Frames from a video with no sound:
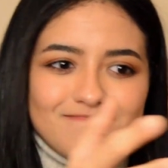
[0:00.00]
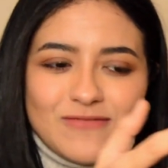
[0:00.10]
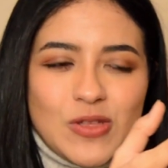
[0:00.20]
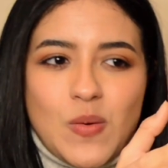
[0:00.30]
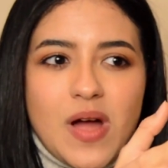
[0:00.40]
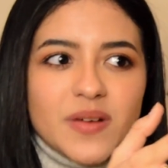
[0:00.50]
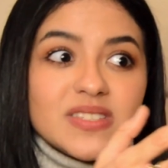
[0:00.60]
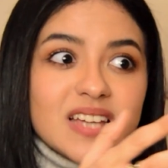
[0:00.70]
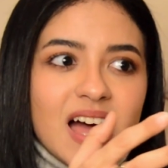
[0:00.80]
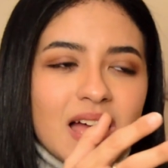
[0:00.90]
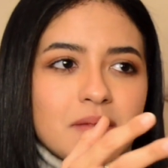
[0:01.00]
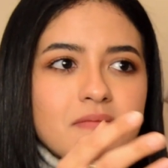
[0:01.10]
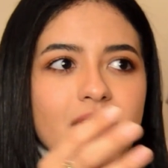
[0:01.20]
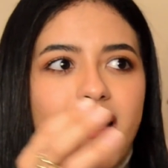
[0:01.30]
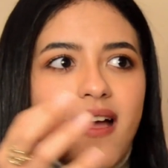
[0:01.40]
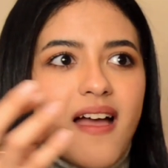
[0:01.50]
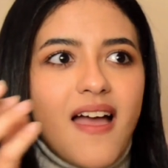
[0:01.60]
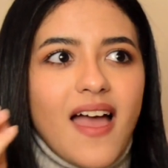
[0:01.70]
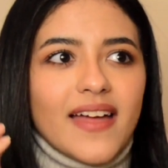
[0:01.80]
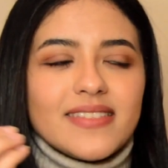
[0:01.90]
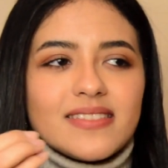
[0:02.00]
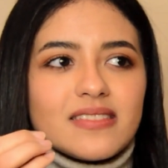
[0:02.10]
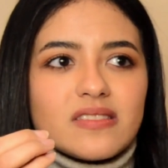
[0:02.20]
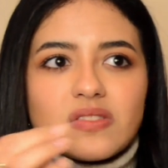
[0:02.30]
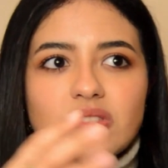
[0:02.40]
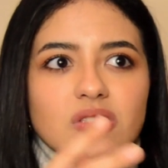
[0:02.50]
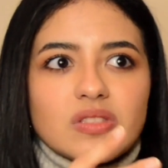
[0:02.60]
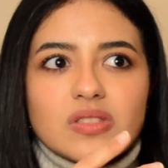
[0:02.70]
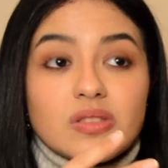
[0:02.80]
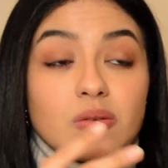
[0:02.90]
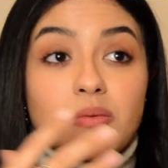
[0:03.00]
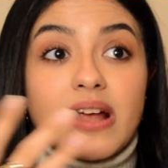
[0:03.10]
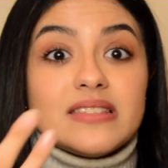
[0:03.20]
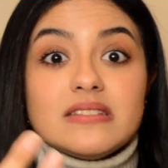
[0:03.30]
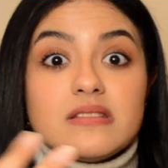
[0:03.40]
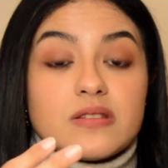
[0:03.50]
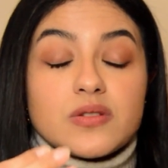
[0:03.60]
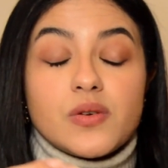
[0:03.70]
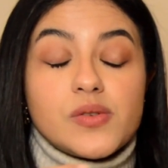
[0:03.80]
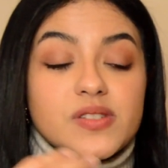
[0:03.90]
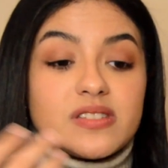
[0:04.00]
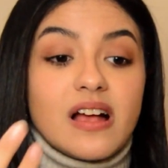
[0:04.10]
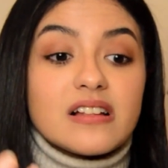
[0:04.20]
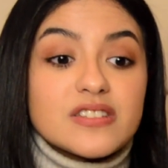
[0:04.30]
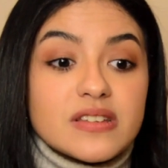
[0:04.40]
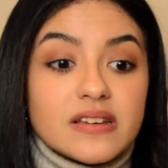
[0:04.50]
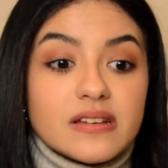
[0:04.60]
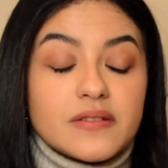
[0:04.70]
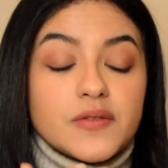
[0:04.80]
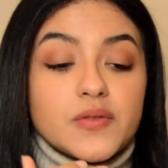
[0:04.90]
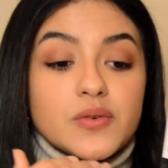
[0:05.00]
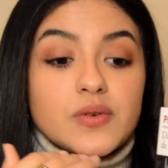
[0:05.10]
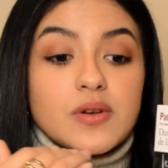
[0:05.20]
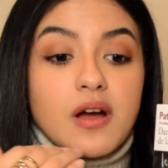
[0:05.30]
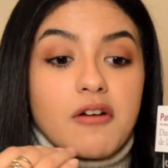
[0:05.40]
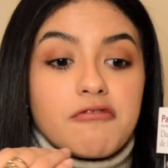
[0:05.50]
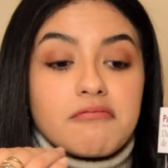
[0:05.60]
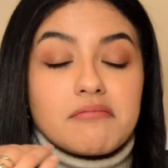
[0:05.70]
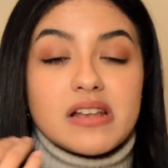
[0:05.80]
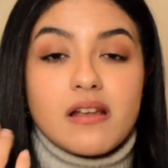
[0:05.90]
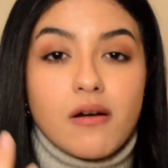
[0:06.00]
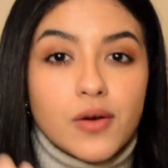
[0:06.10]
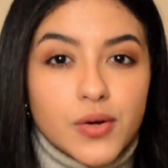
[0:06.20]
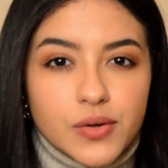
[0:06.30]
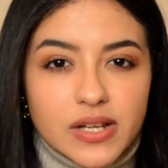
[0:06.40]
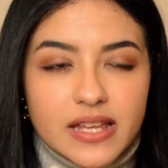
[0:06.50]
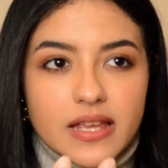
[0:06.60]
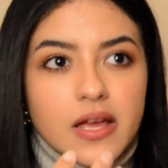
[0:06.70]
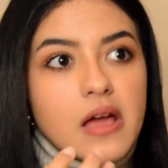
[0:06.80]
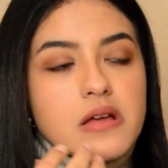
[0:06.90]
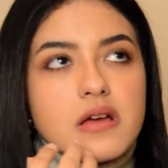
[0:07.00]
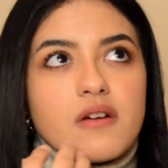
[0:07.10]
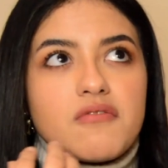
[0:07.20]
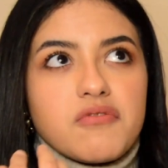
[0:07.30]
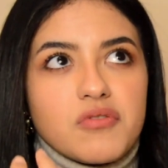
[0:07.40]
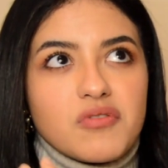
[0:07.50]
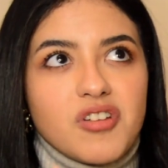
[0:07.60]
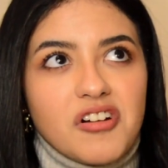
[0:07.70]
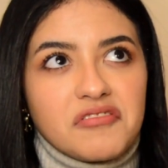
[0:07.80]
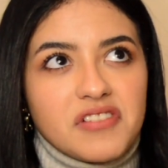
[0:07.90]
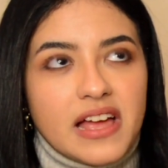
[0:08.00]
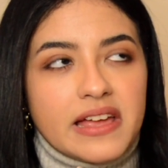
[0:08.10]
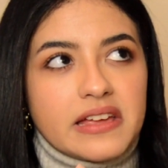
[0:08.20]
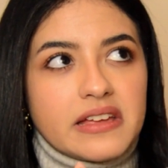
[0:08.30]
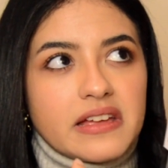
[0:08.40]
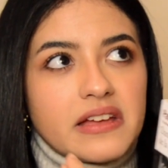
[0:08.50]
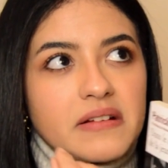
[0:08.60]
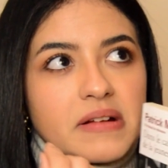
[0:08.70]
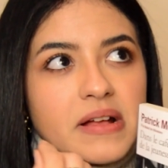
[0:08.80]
throughout time, and the writing is so nostalgic, full of melancholy, full of like